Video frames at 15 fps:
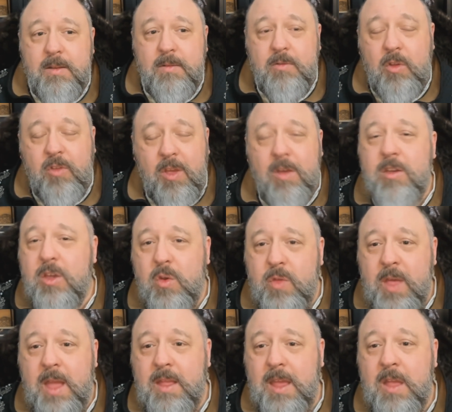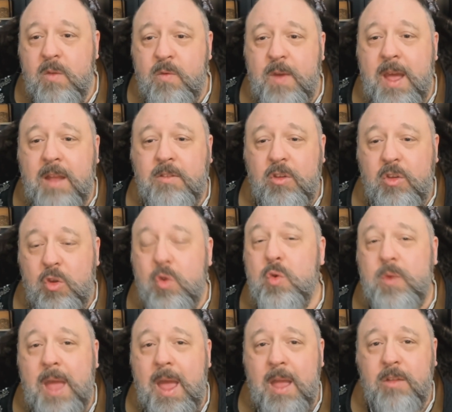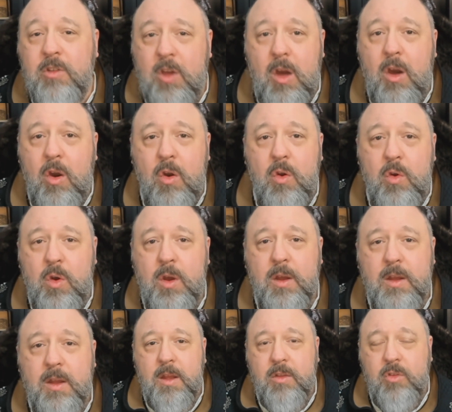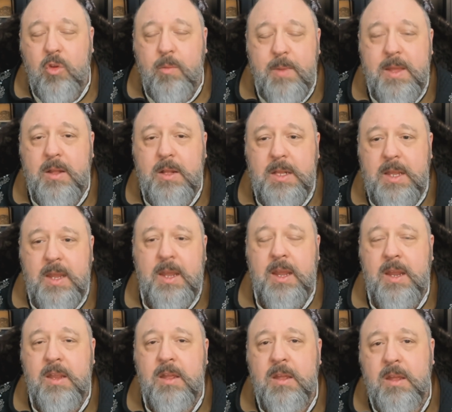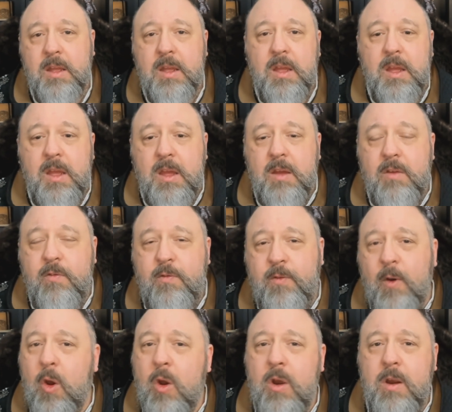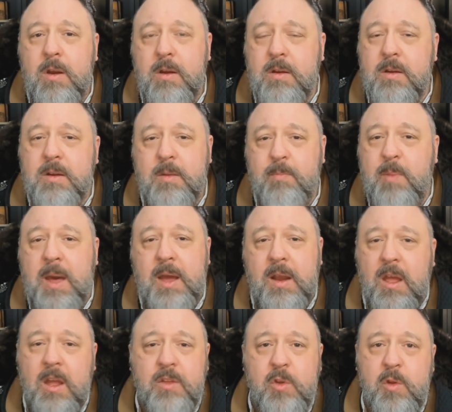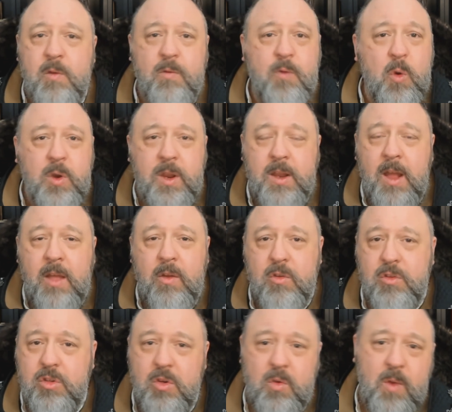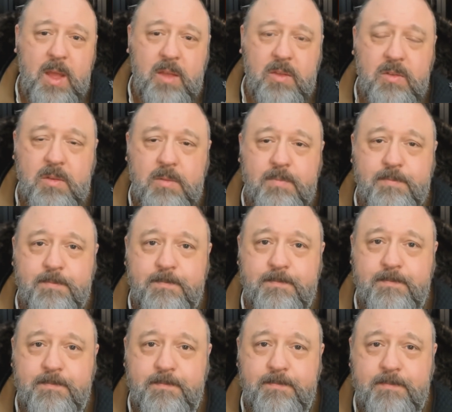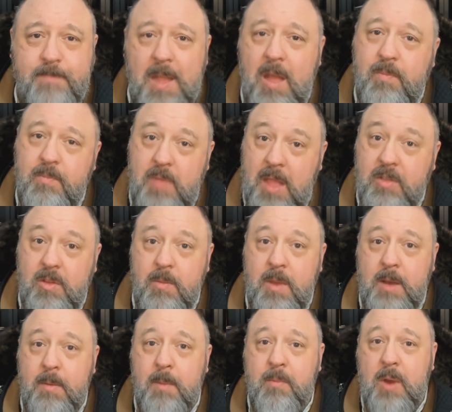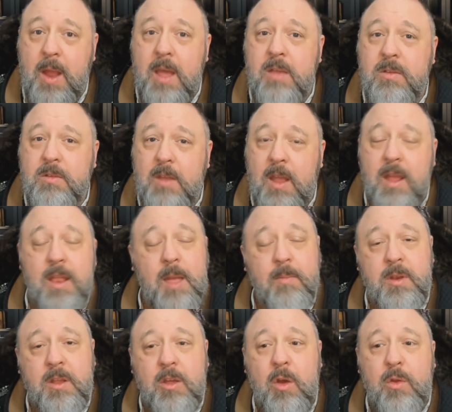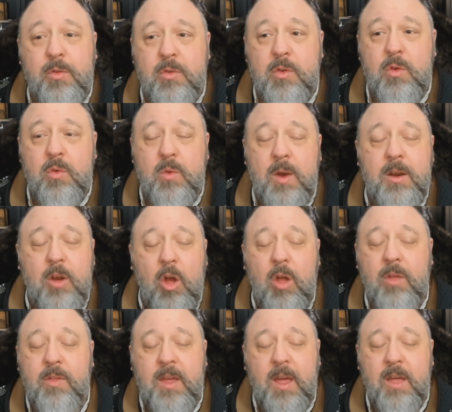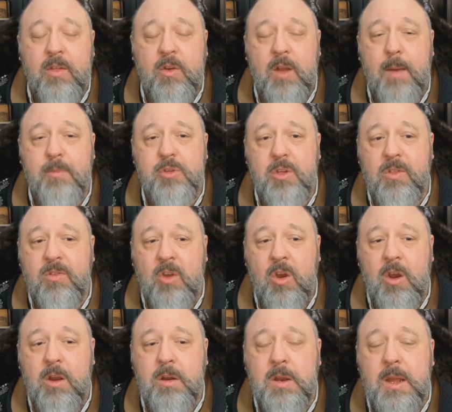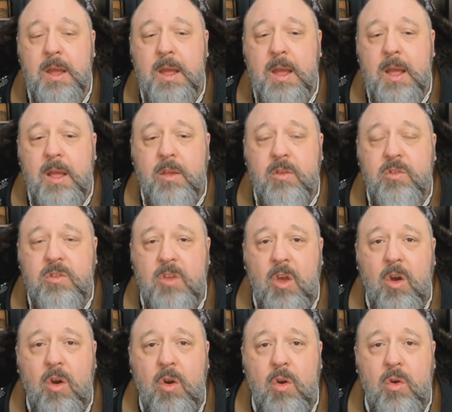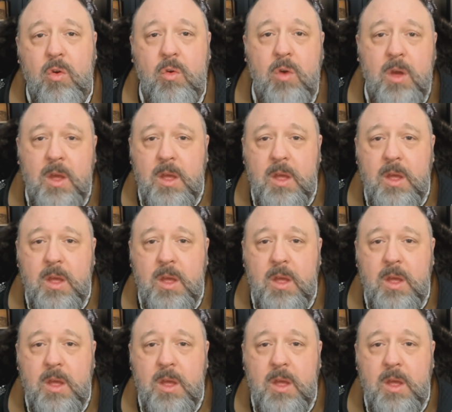to tell you that, in fact, you can go to Bicolline for about $140 US. Now, that's a minimum price, and I'm going to go through what all the other options are. So